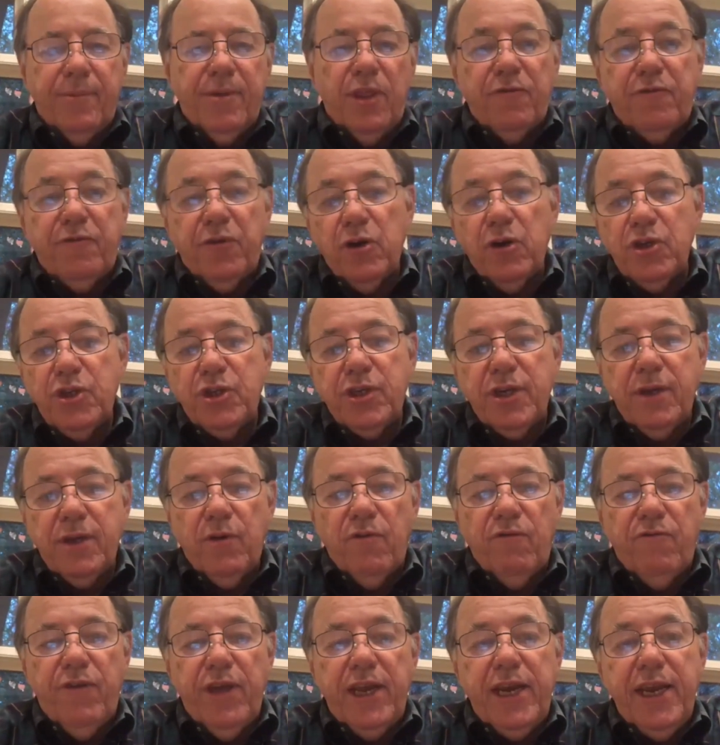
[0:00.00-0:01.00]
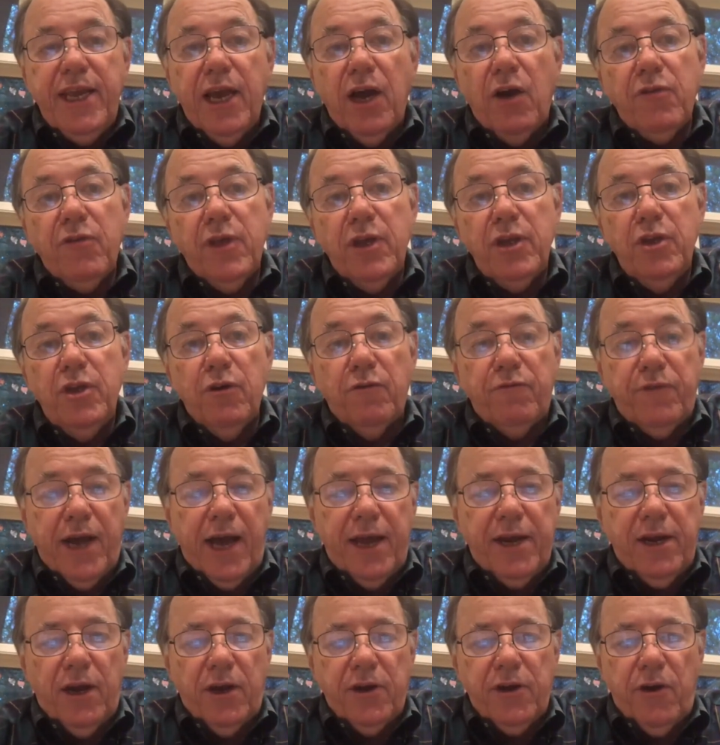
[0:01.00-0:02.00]
first video that you'll
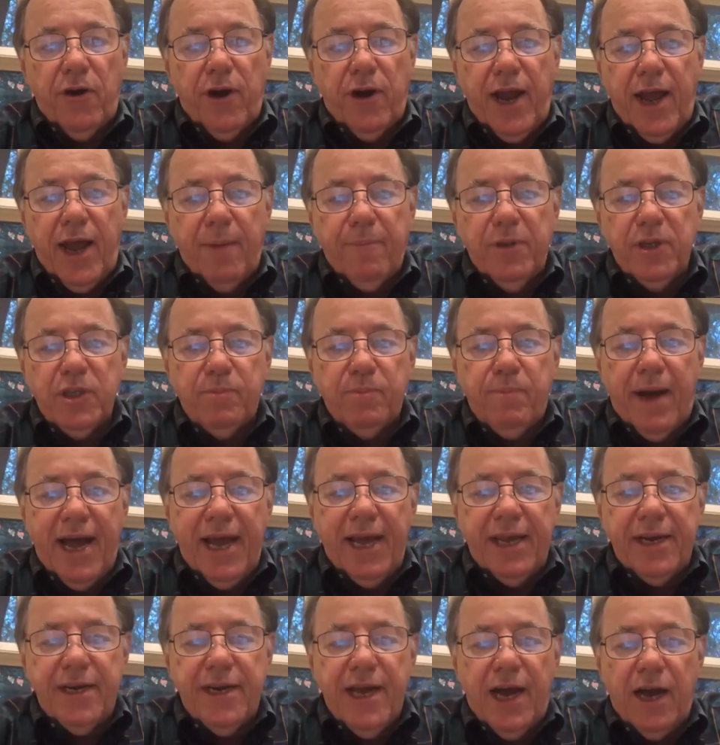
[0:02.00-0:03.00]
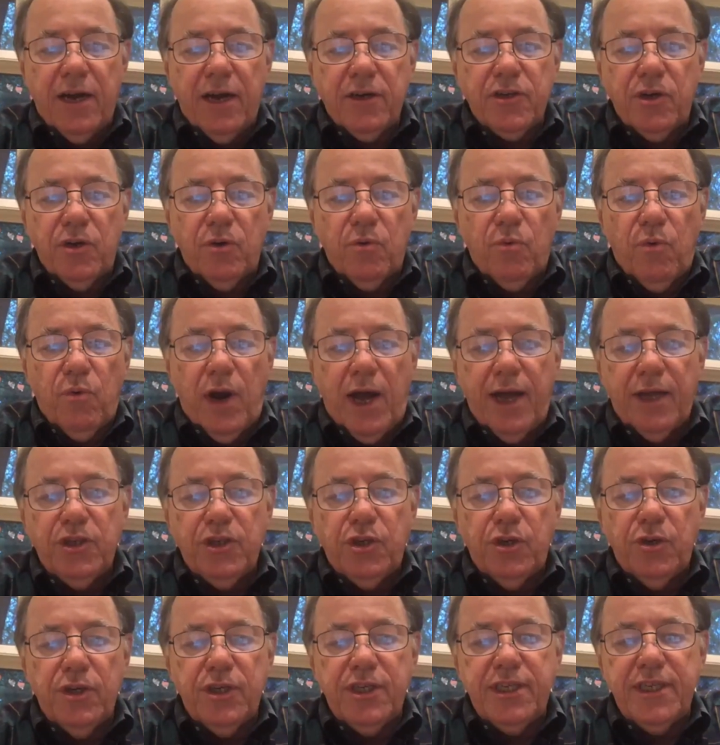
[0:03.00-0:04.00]
find on your app is by Dr.
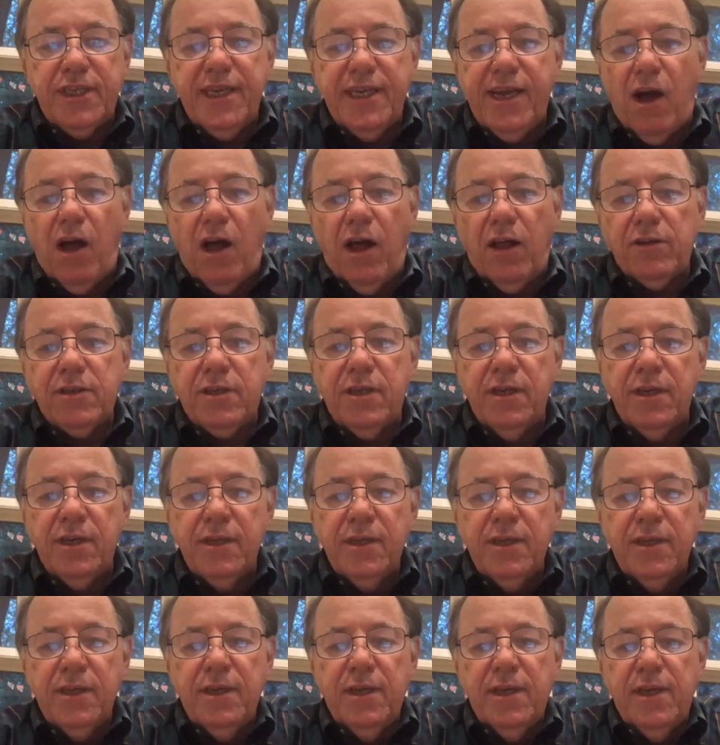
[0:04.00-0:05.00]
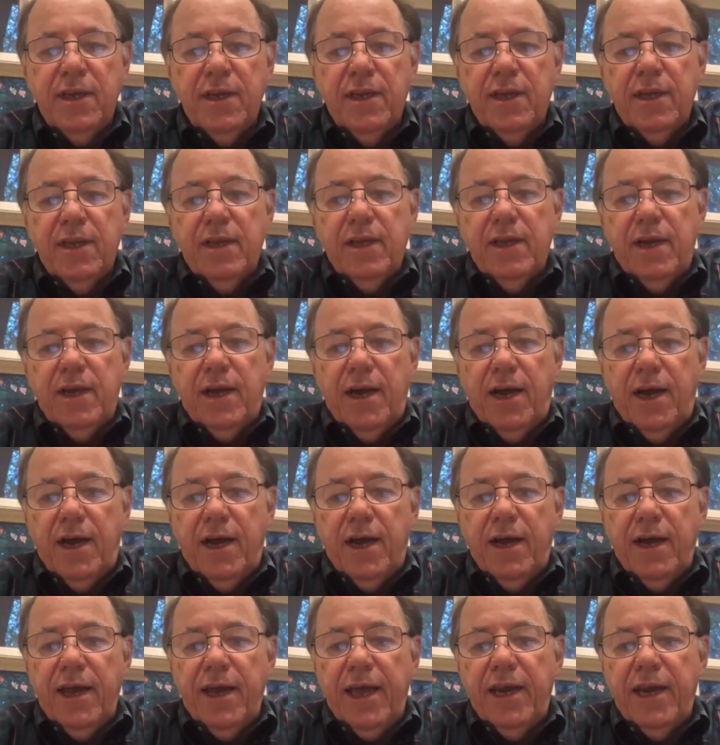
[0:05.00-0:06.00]
Roger C. Halt,
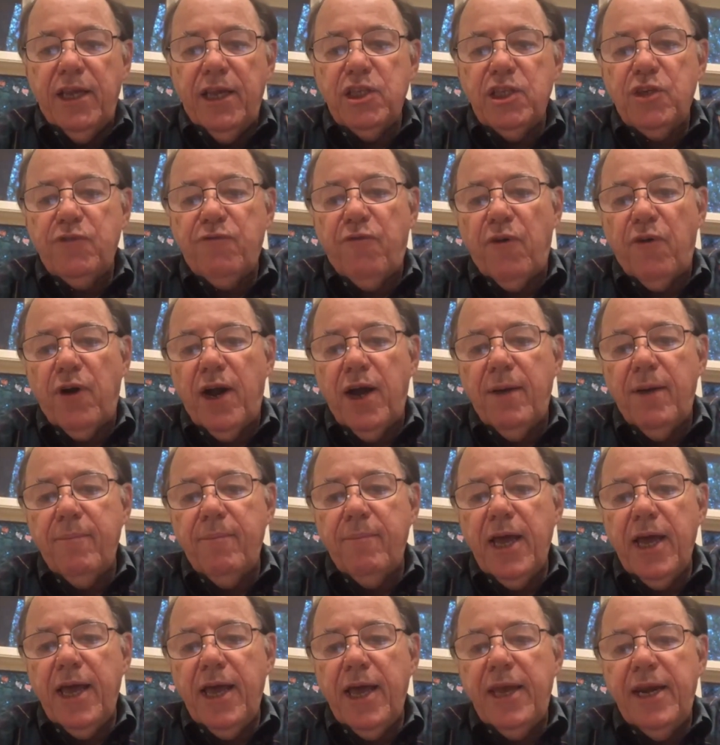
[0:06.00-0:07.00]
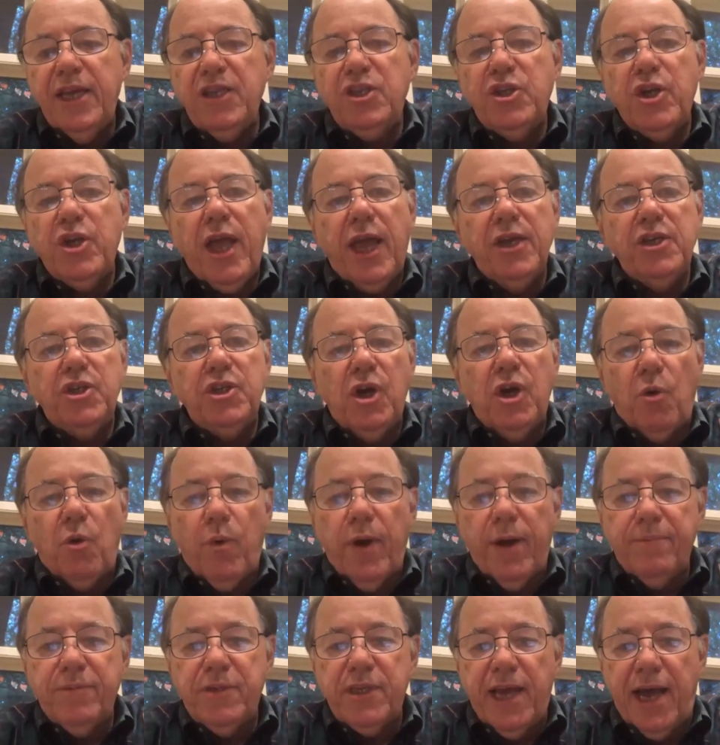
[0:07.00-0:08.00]
and it's from an educational
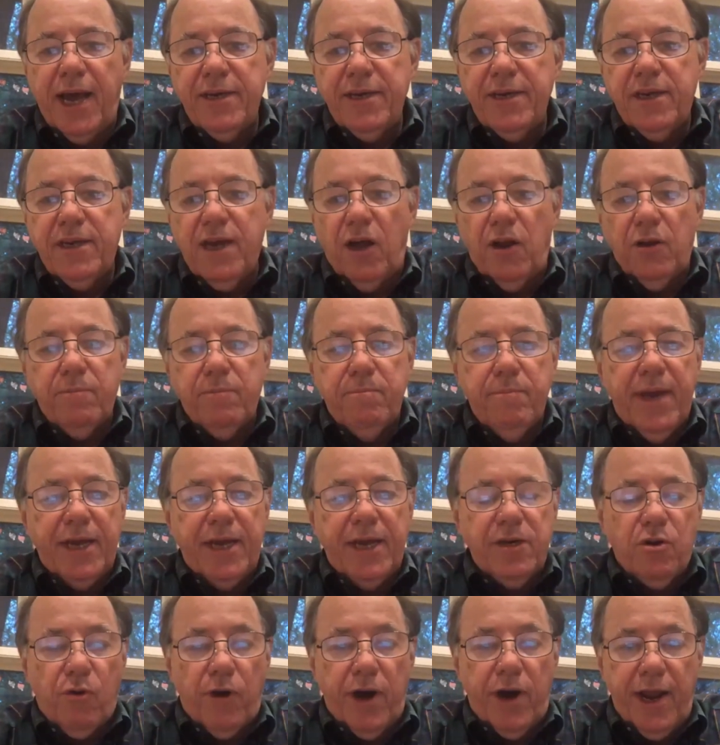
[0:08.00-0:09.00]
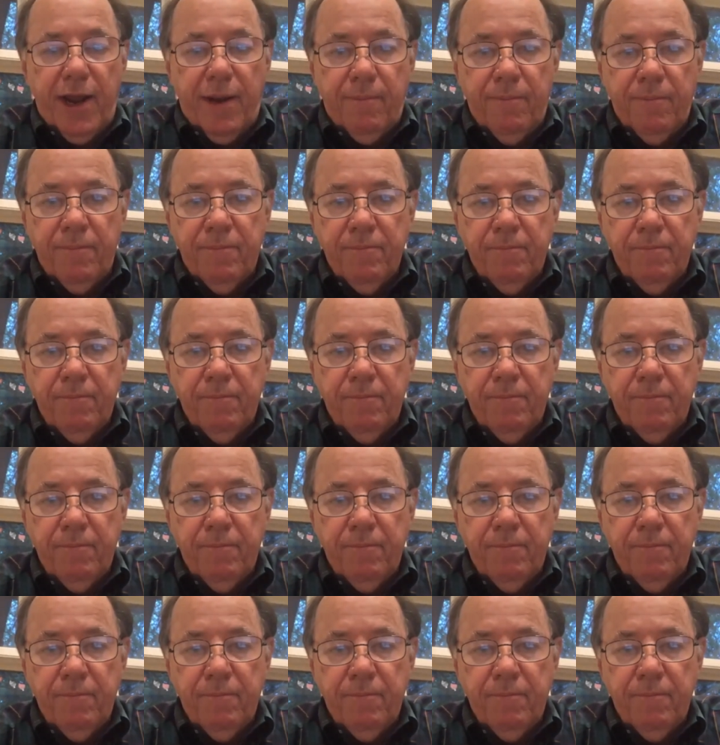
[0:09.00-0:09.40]
website called MedCram.